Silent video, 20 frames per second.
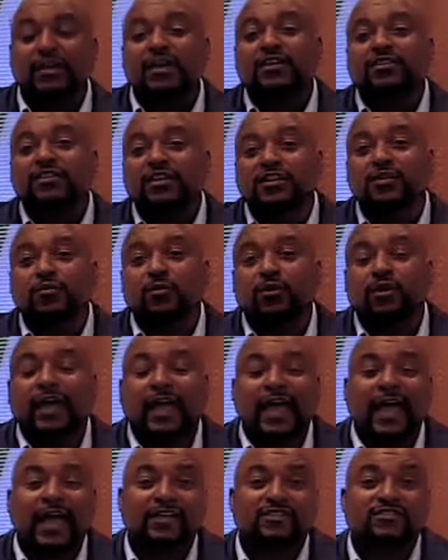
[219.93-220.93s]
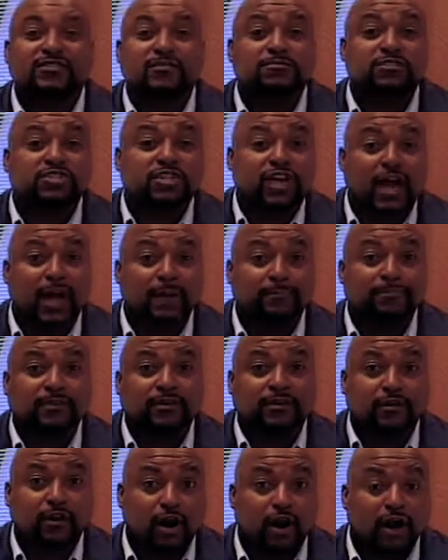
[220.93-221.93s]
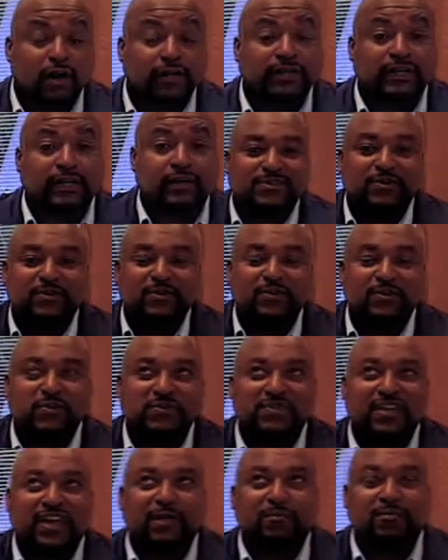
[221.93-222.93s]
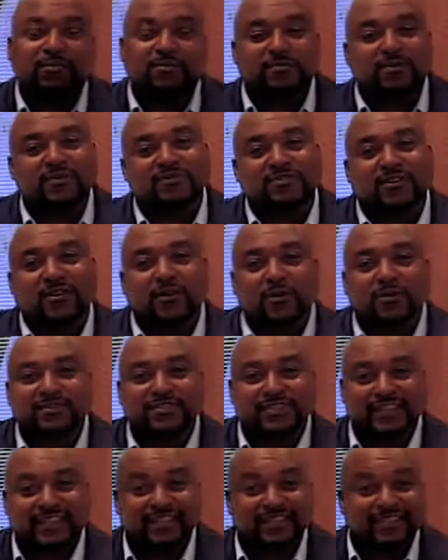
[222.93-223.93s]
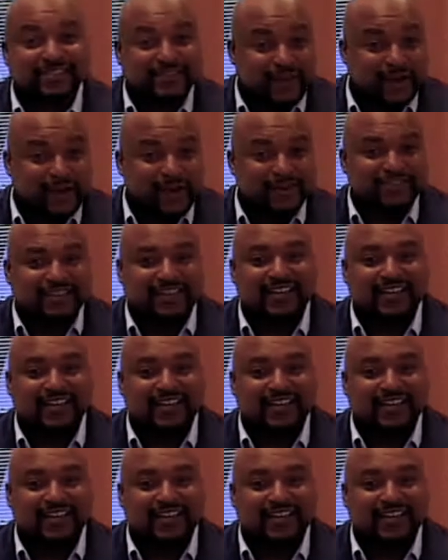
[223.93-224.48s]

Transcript: then you want to add some chopped garlic, 2 tablespoons of hoisin sauce.